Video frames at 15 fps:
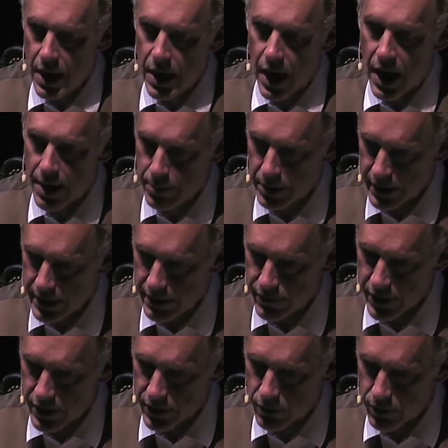I believe
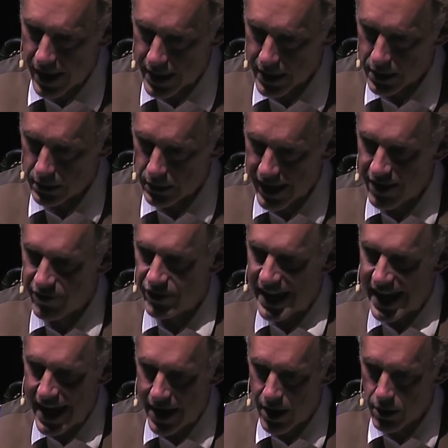that the radical left
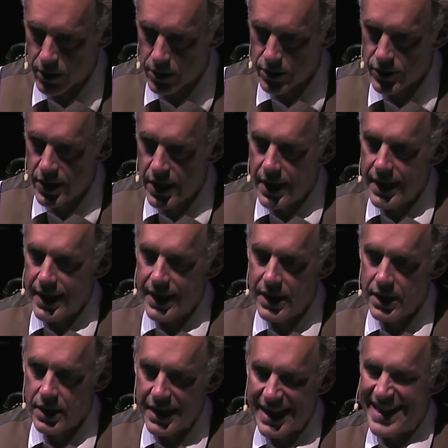errs
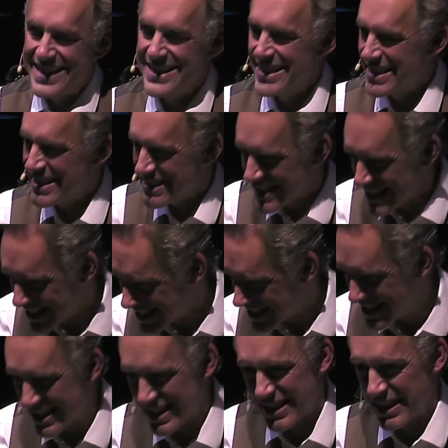in
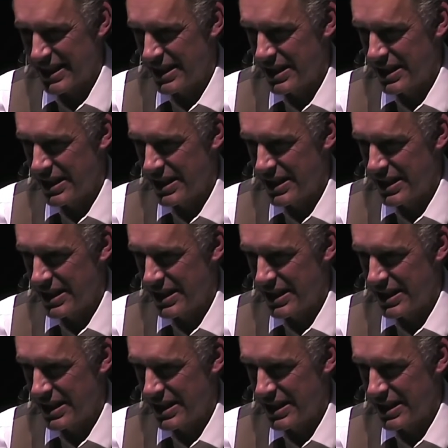insisting